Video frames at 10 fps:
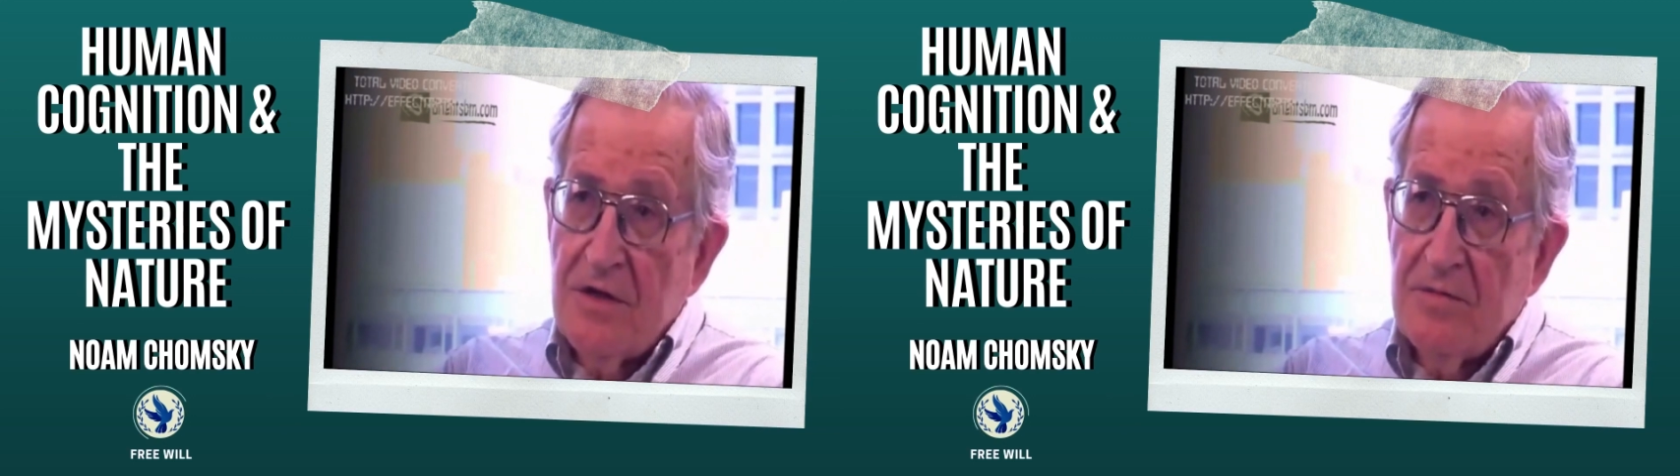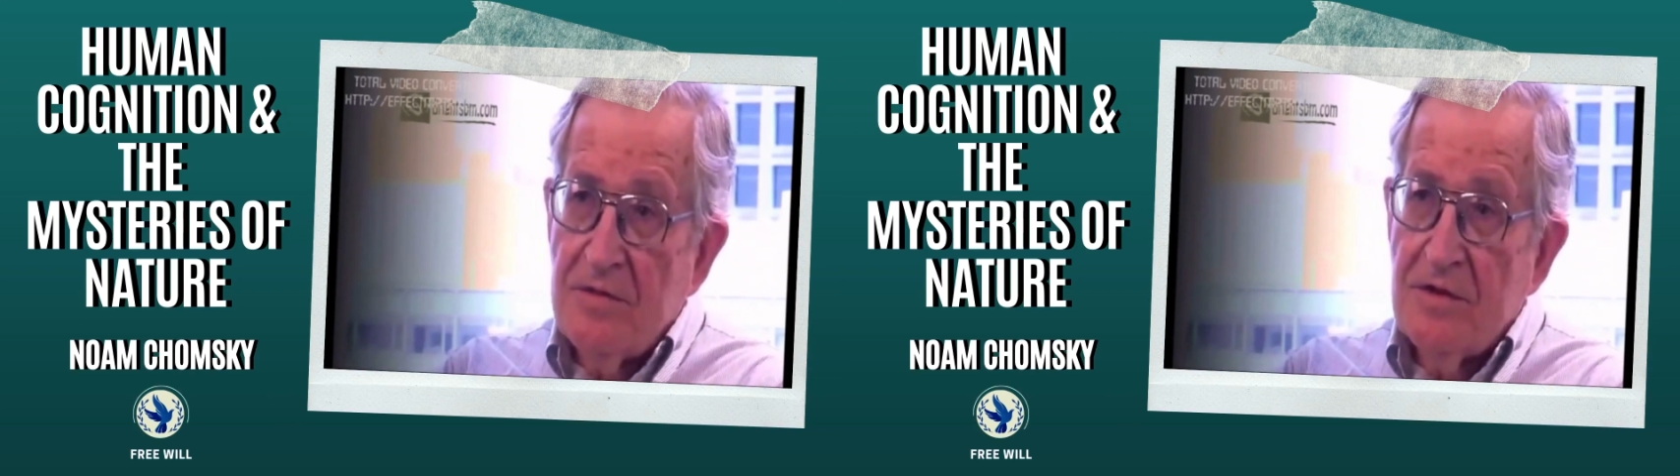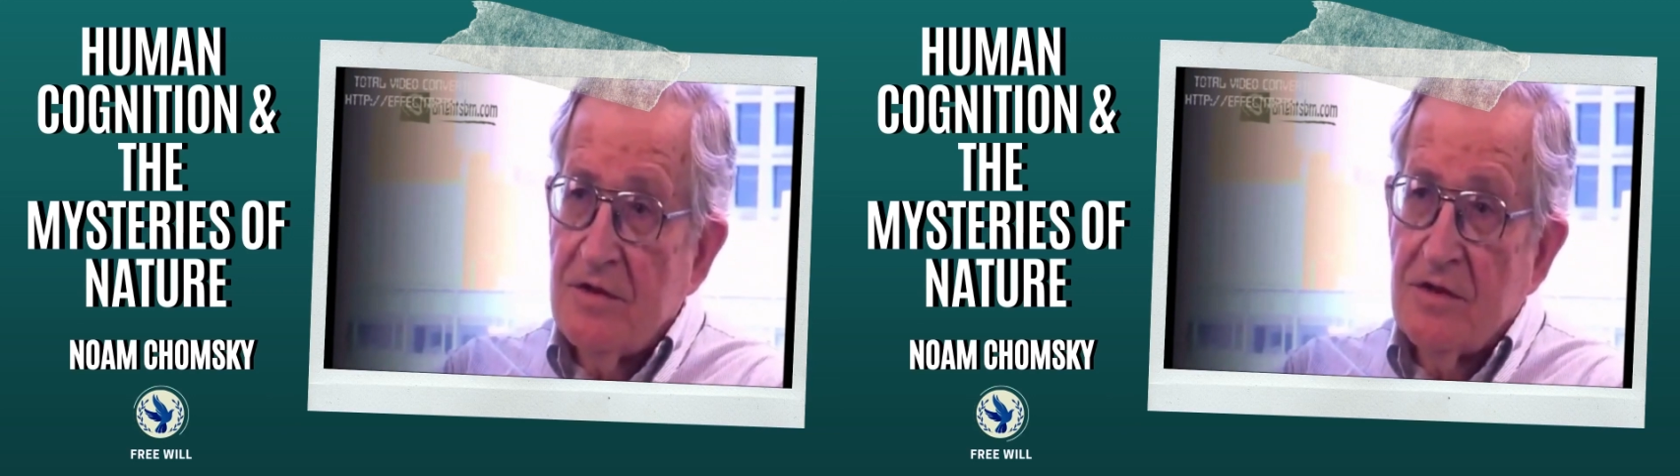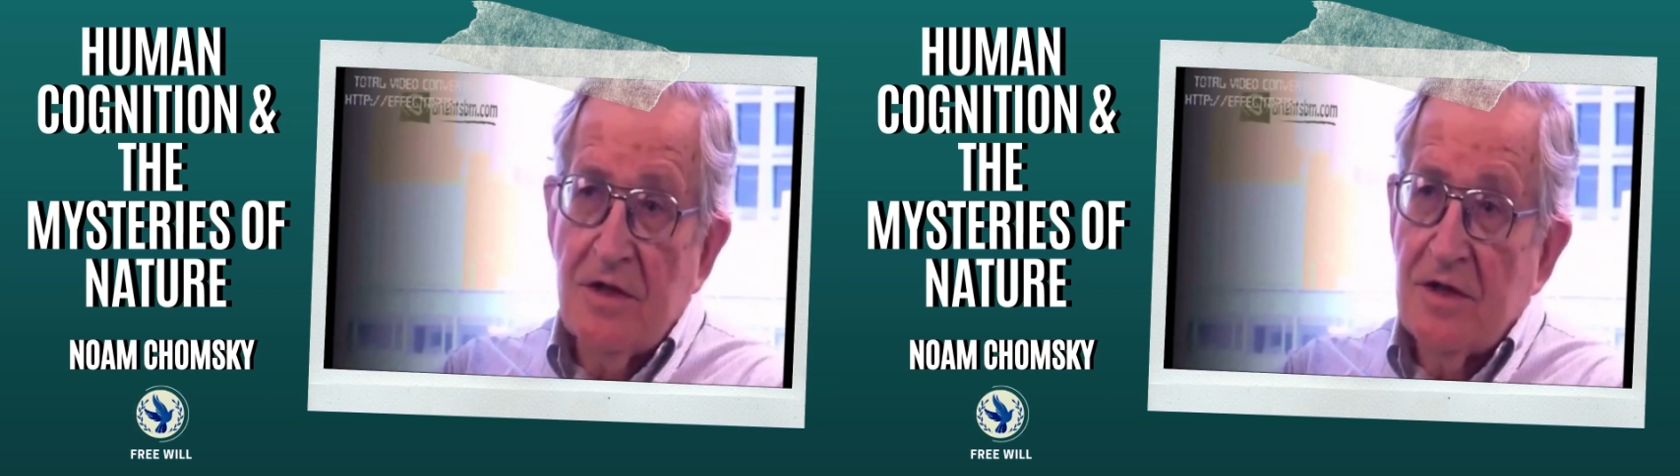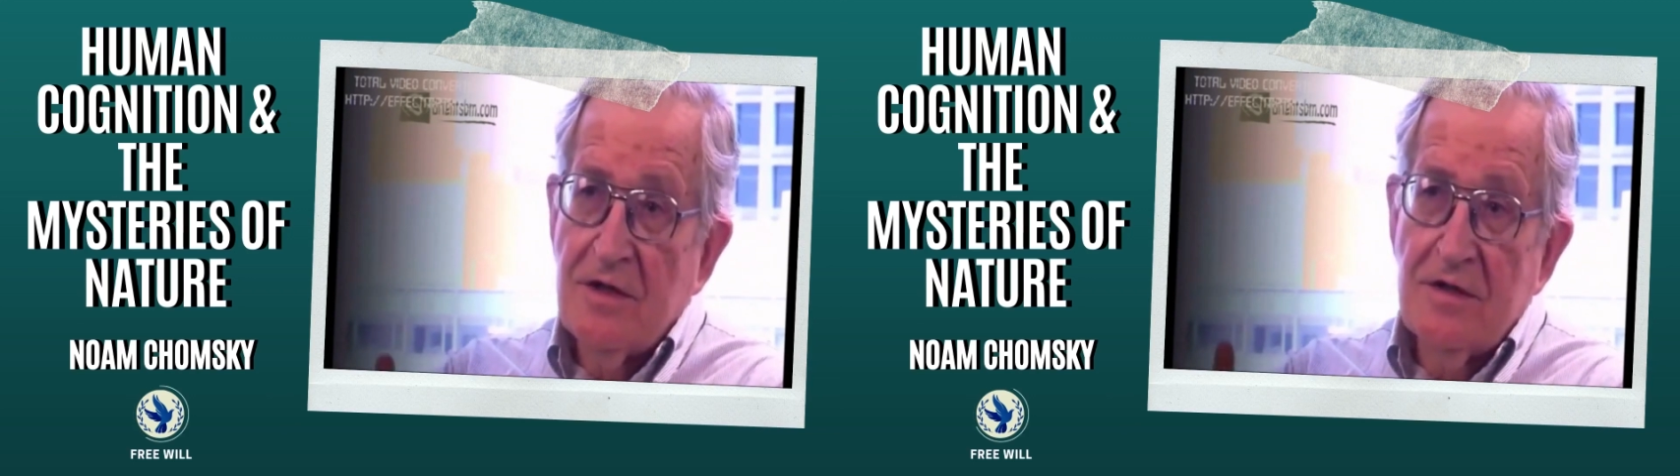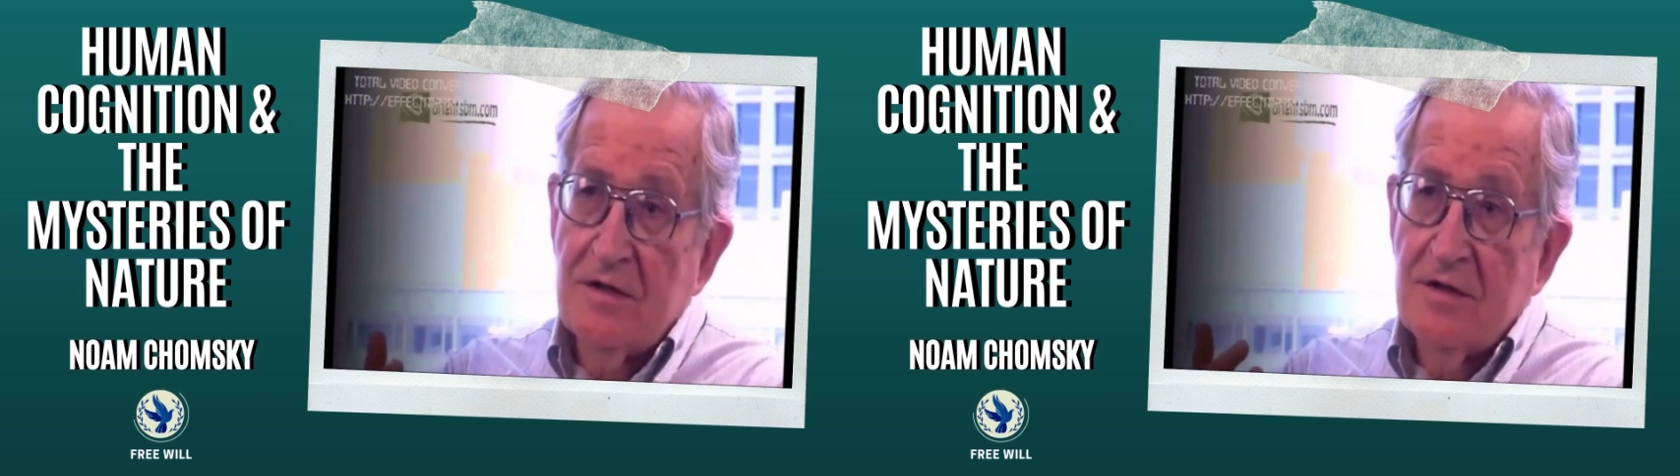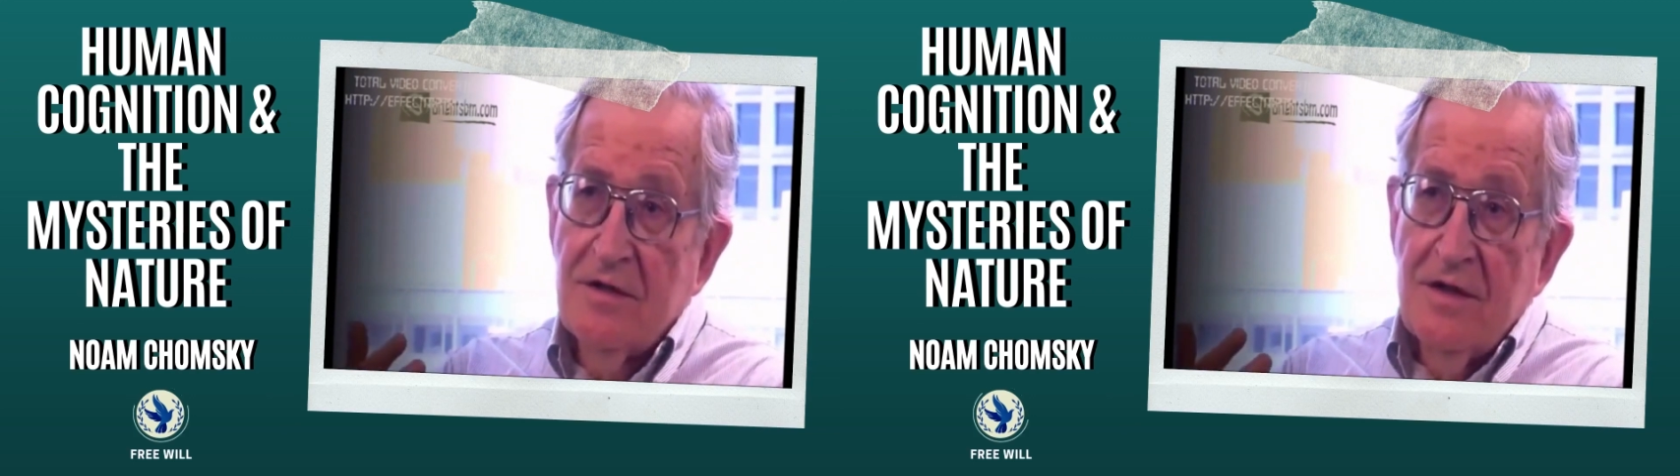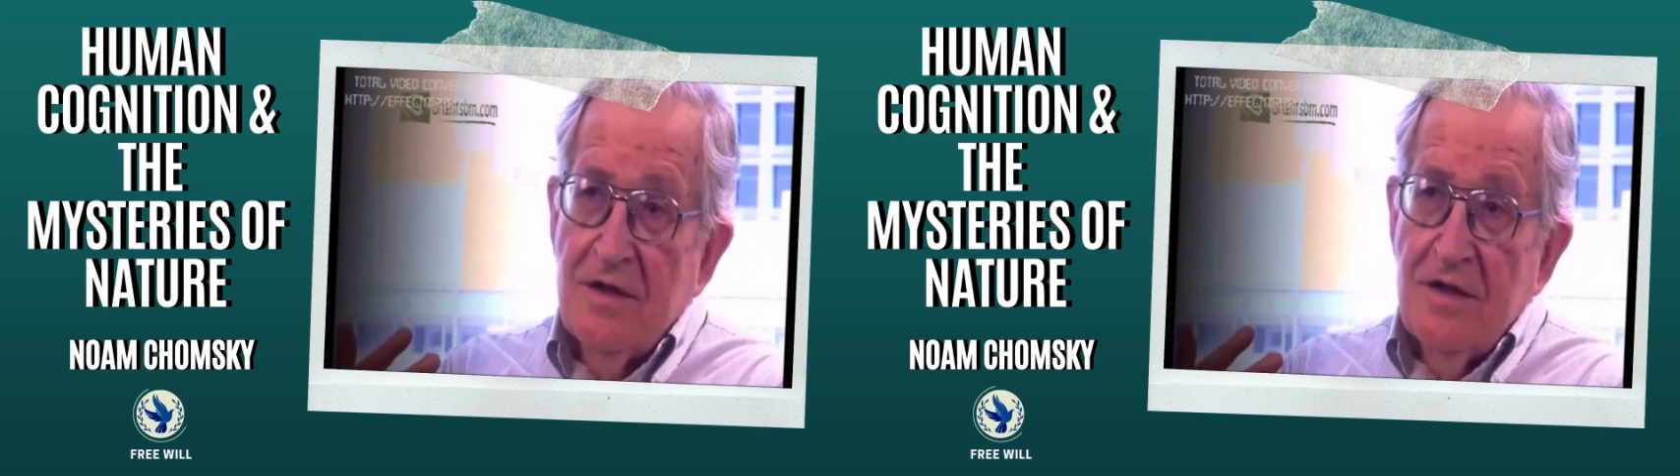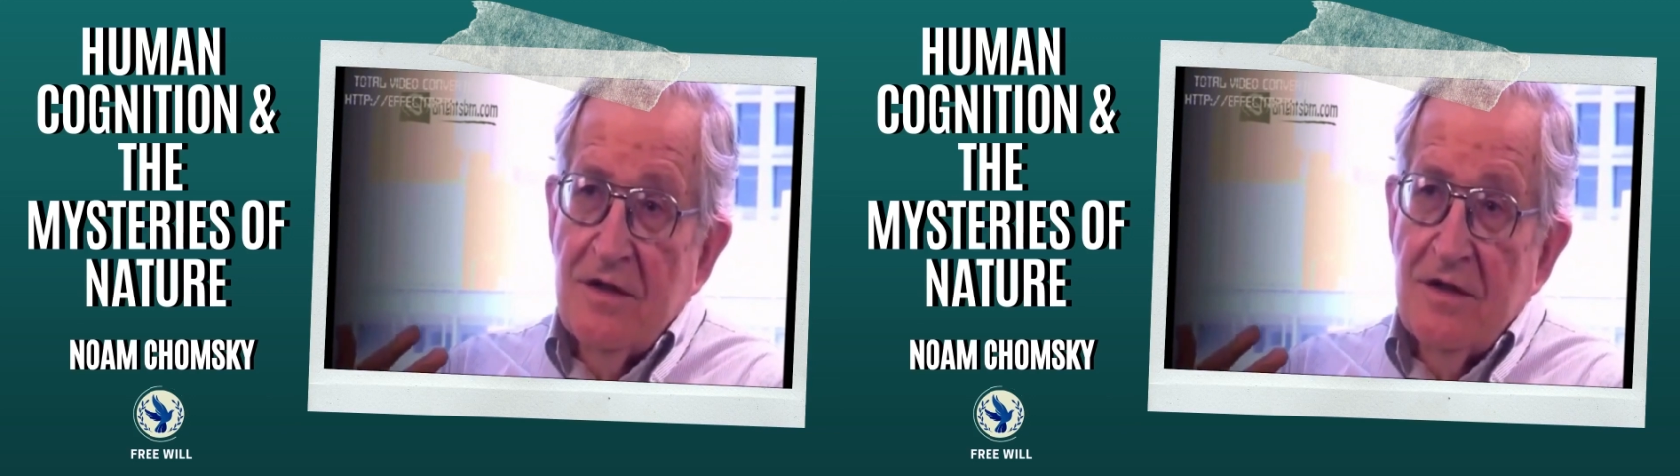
concept, just like the